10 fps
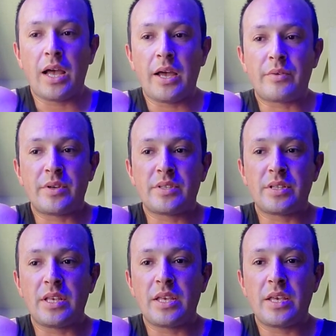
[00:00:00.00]

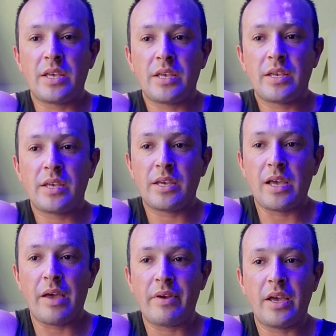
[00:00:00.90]
Recently,
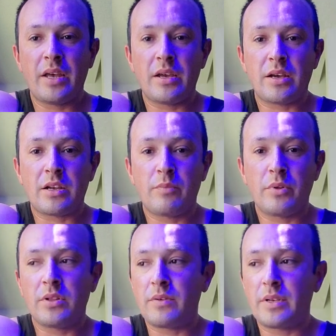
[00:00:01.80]
I've had a
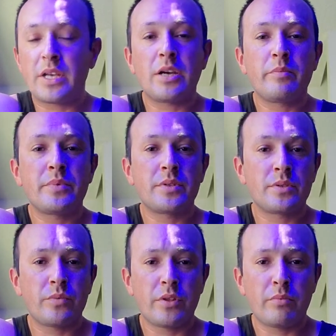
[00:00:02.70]
couple of hiccups
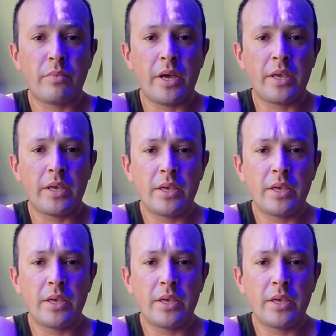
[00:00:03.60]
with my